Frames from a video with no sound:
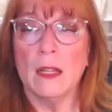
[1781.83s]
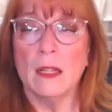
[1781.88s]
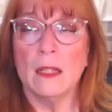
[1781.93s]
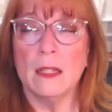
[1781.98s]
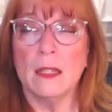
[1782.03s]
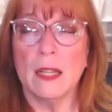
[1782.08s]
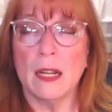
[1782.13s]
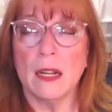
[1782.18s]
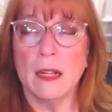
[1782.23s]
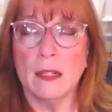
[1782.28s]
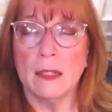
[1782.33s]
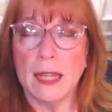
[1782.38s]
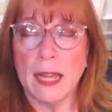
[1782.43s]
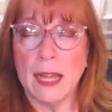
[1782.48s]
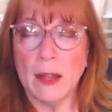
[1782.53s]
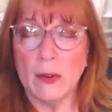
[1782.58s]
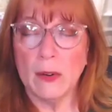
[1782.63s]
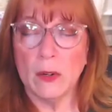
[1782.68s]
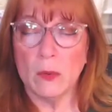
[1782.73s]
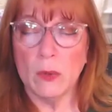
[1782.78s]
settle
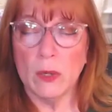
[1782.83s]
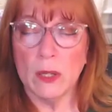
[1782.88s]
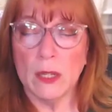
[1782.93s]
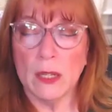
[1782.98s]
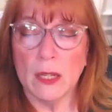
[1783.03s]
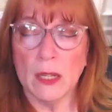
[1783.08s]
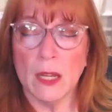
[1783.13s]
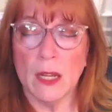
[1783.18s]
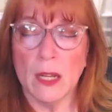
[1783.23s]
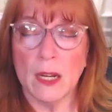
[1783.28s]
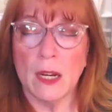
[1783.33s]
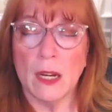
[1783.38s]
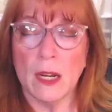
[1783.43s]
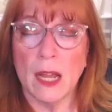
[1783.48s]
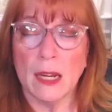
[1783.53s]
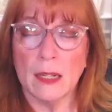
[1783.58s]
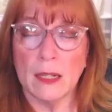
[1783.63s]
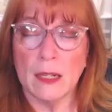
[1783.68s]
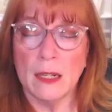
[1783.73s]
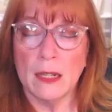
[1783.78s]
down and really
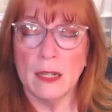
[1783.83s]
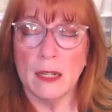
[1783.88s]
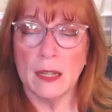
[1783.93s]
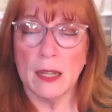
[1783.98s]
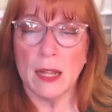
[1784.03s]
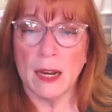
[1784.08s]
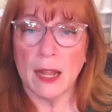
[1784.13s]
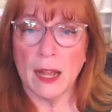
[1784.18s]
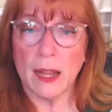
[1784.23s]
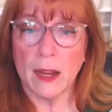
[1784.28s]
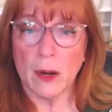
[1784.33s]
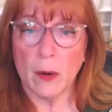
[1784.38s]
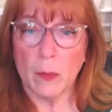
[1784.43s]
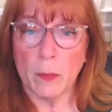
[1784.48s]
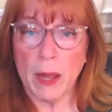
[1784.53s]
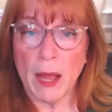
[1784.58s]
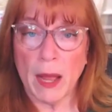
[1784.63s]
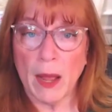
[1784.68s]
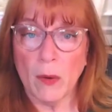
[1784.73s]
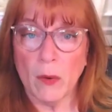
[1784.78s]
connect into that higher
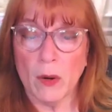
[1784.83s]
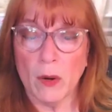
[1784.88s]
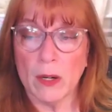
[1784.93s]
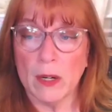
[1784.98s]
power.